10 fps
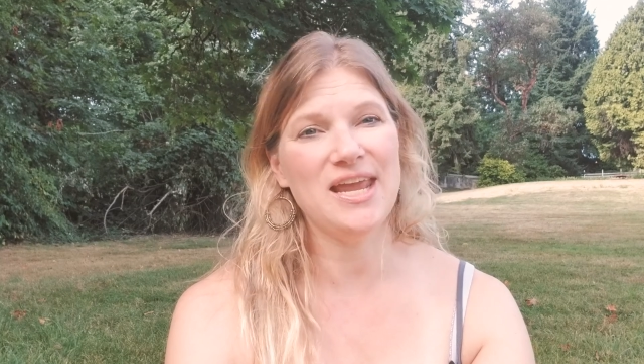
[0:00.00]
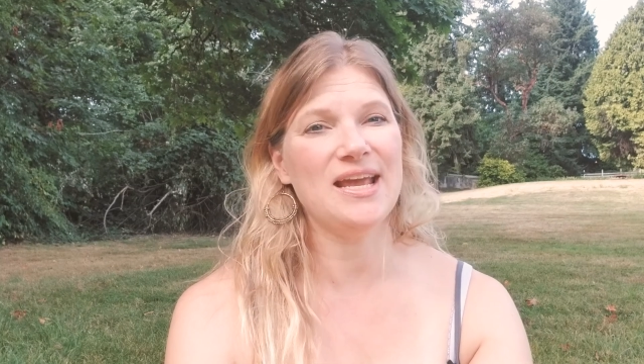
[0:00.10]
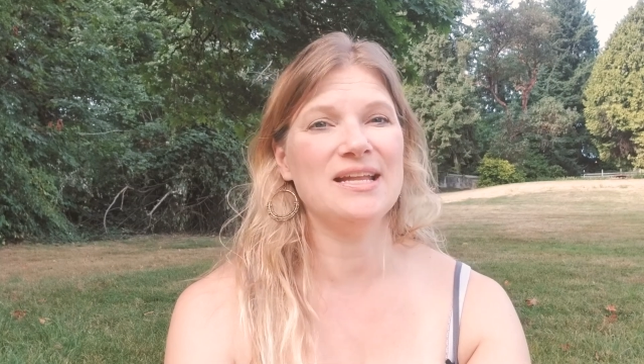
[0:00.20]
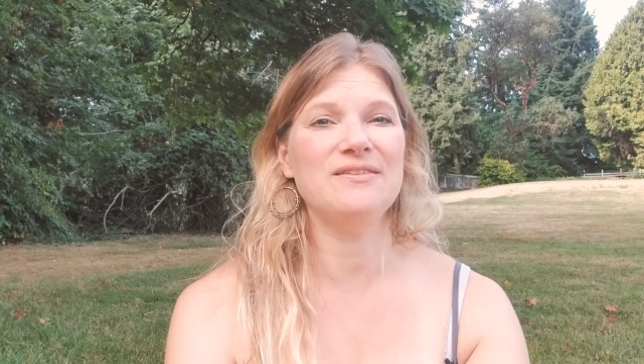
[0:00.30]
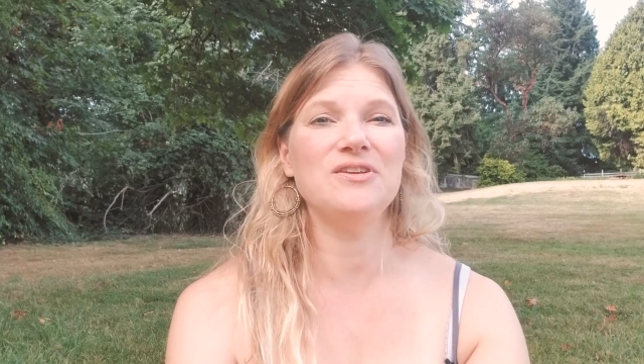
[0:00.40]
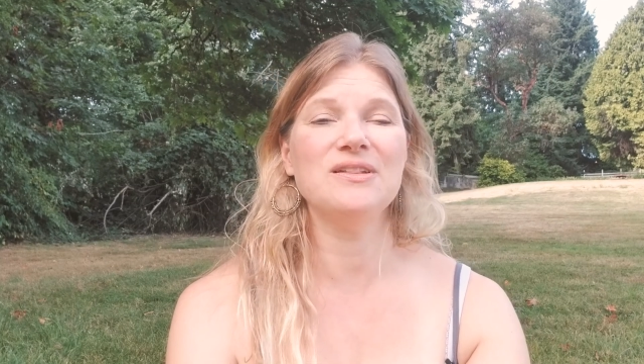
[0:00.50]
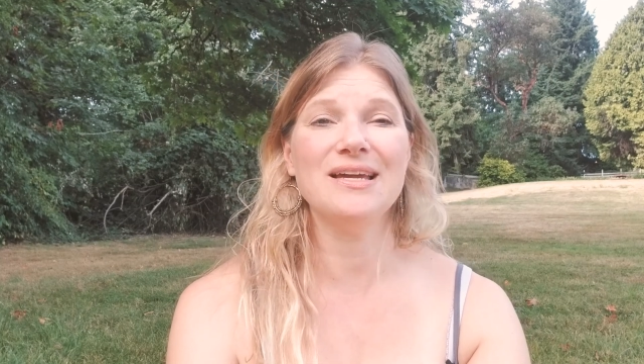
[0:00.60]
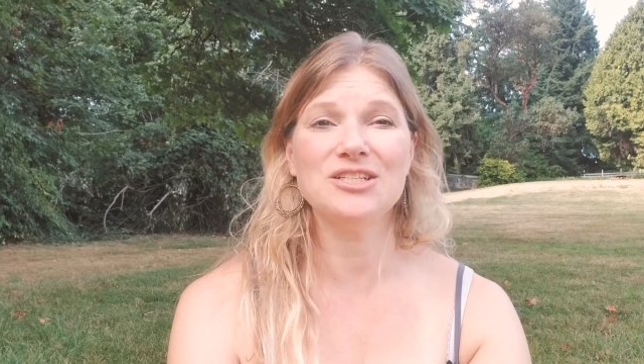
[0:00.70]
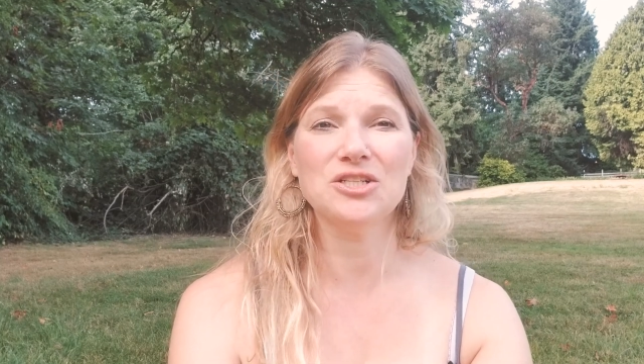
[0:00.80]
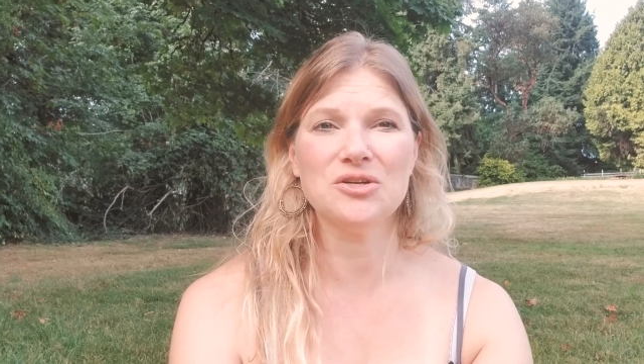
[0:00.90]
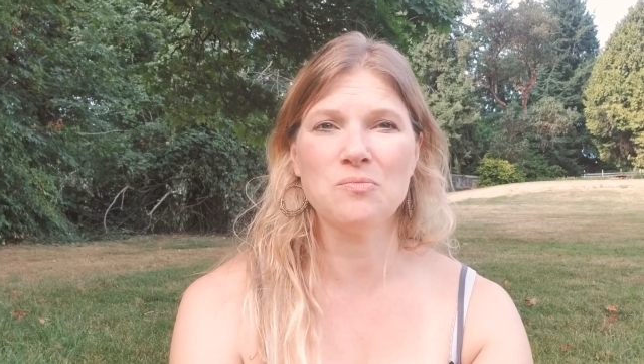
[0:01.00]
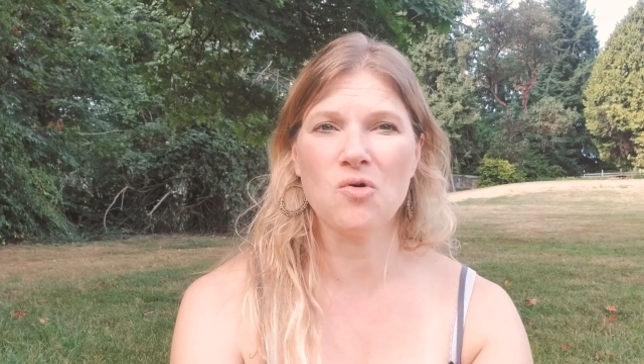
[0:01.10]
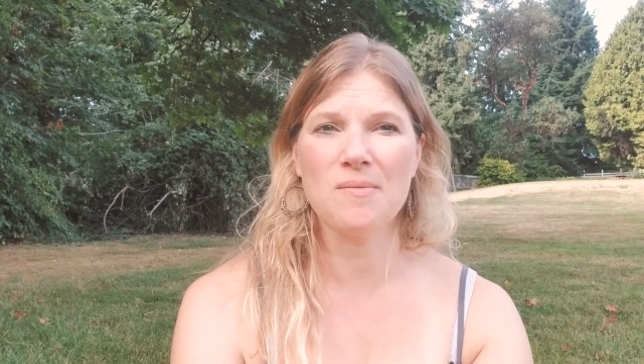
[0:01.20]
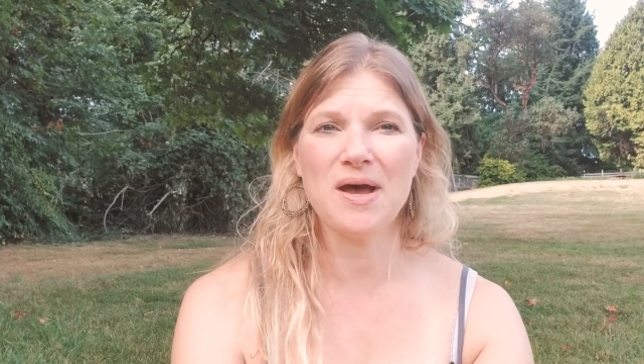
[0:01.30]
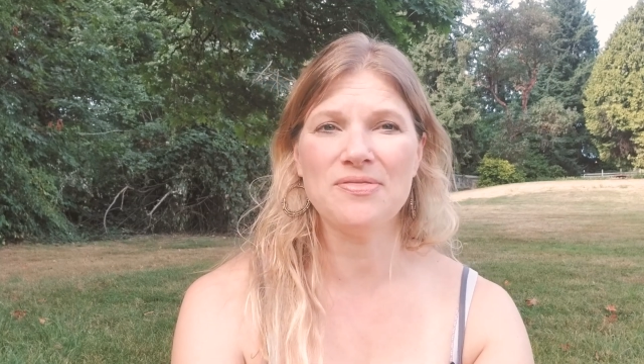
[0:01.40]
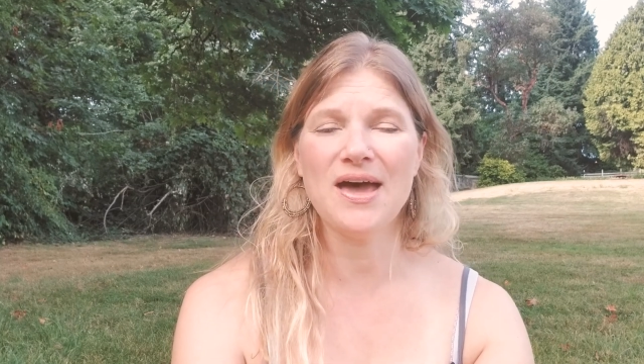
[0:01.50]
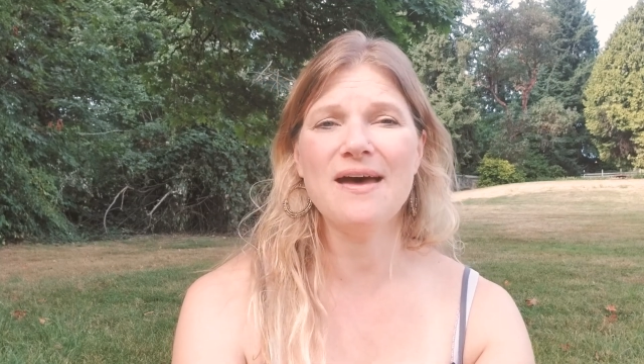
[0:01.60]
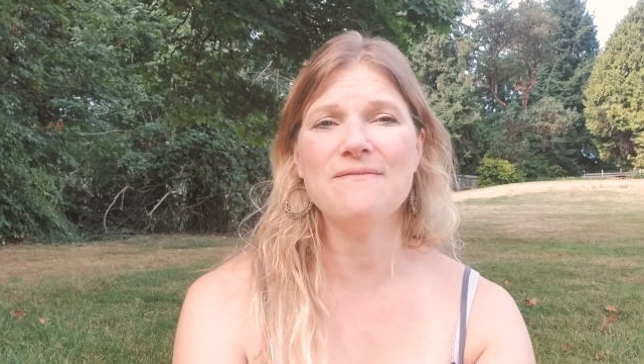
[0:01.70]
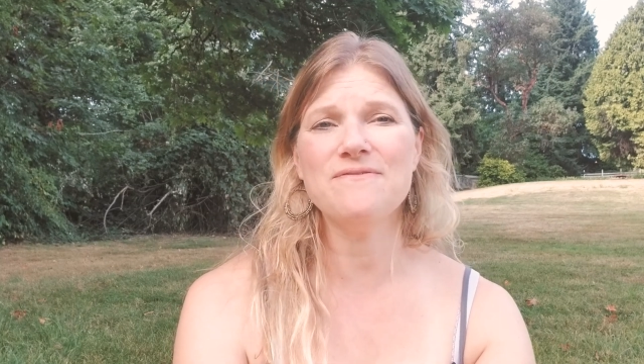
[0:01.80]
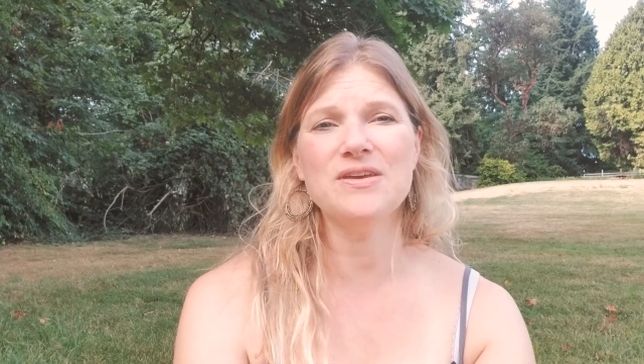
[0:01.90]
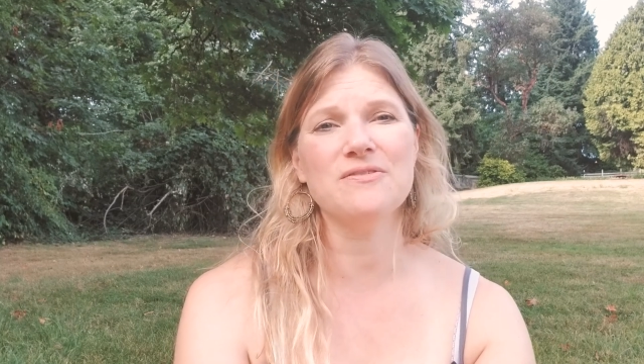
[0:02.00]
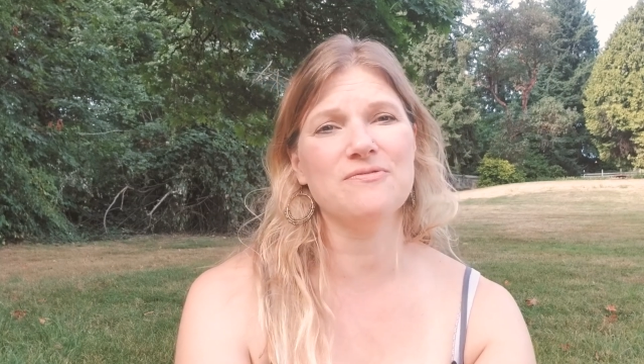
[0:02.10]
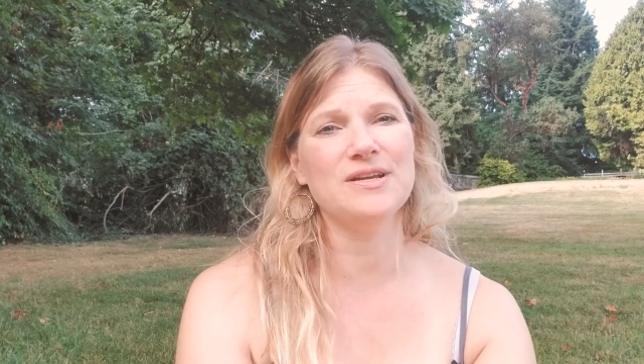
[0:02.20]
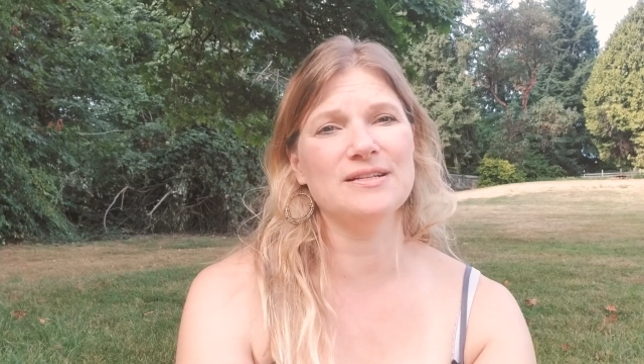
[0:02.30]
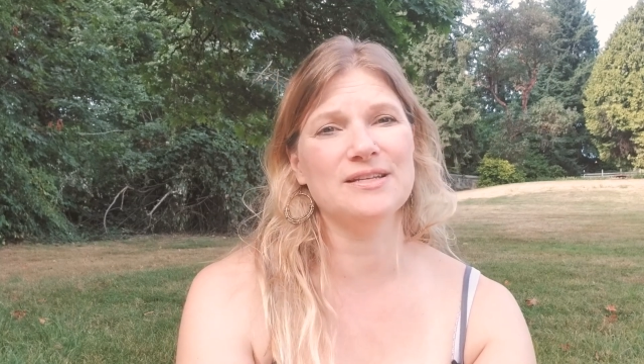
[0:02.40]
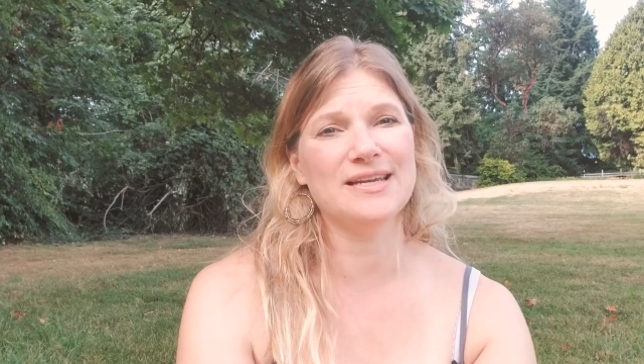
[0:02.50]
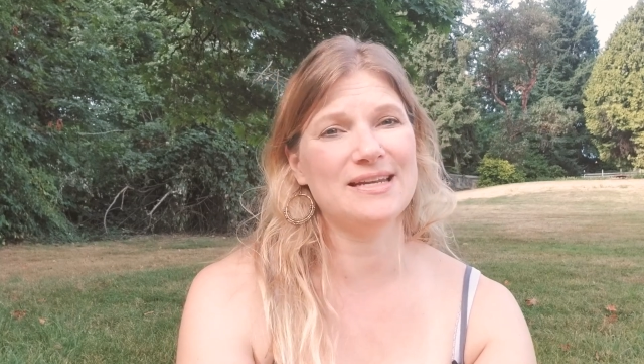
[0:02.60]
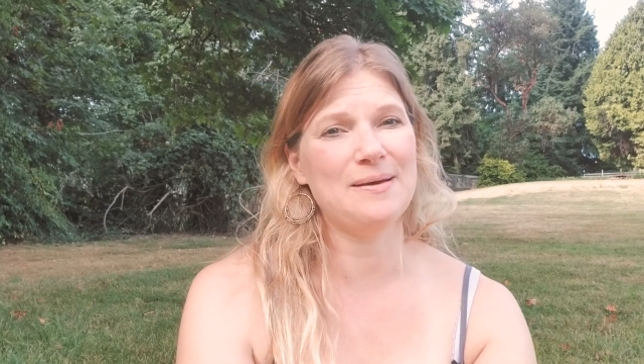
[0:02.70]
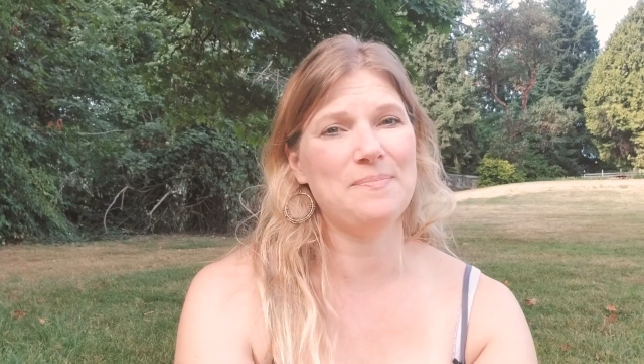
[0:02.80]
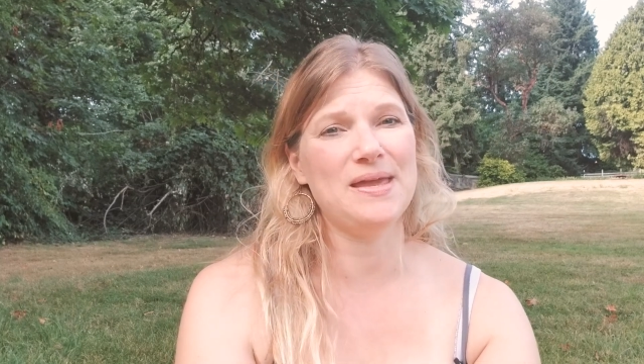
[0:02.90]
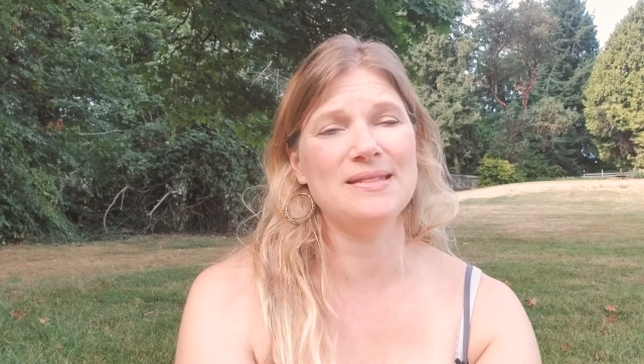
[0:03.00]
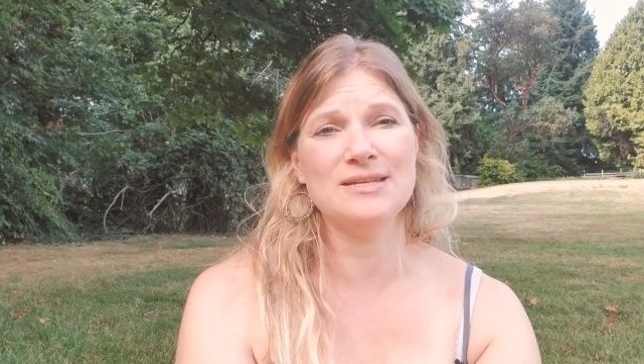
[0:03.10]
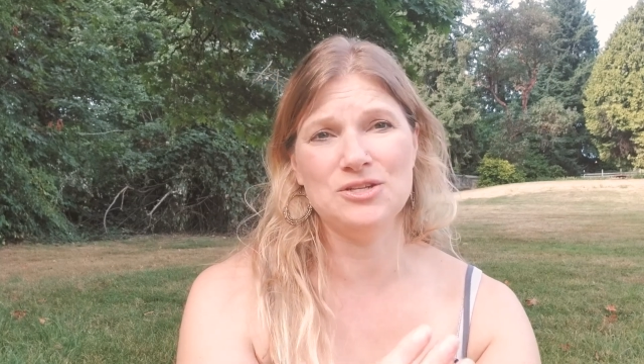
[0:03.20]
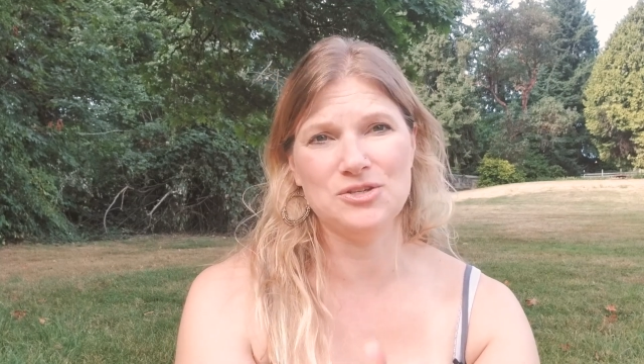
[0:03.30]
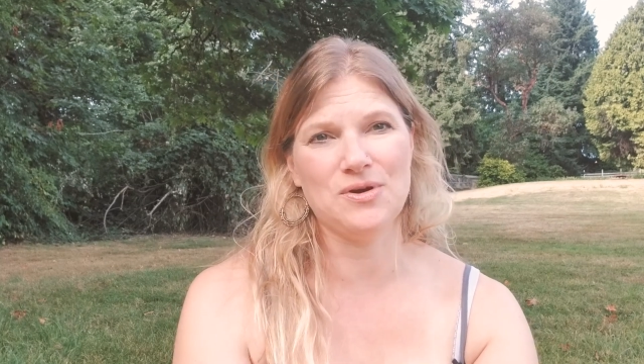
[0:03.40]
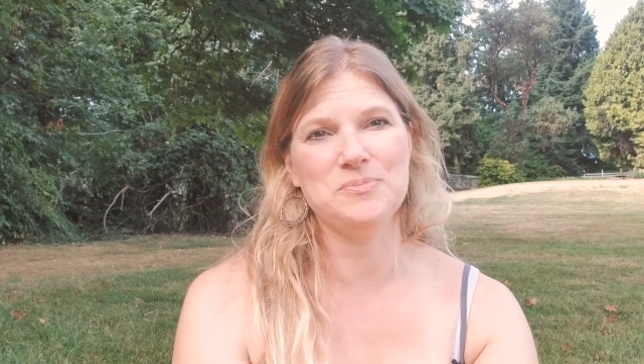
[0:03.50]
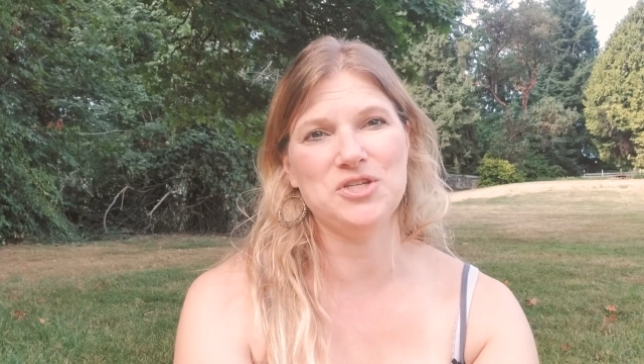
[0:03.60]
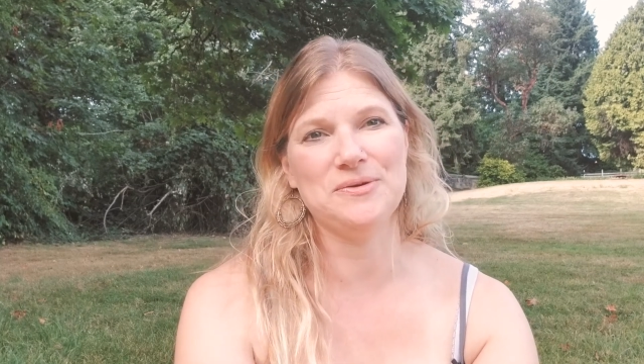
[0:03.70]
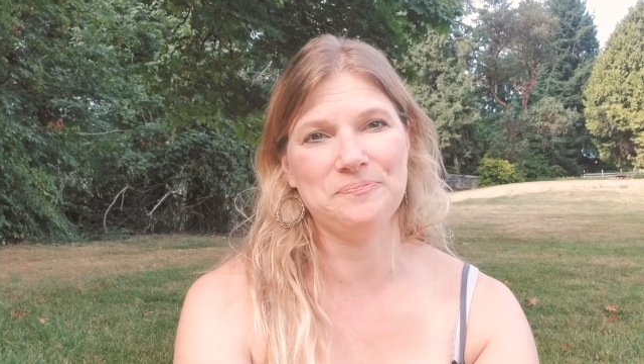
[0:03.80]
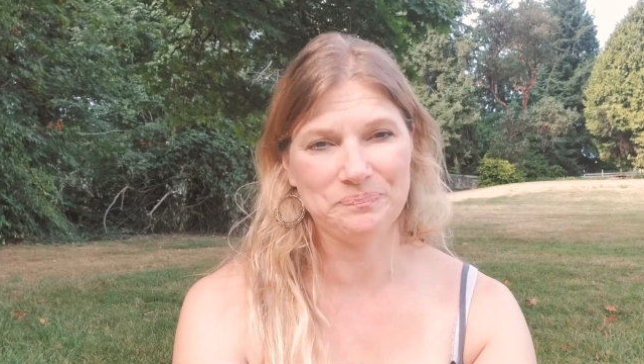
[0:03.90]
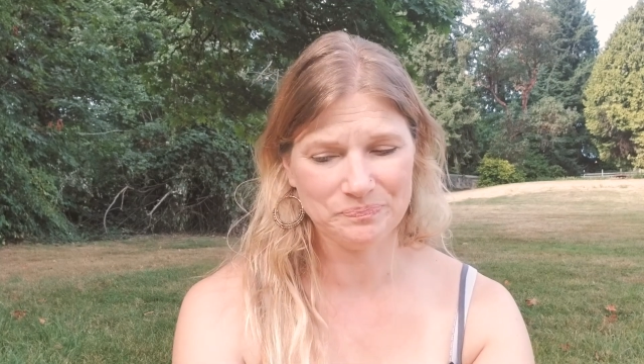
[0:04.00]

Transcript: And if you'd like to learn more about that, feel free to look it up in the description.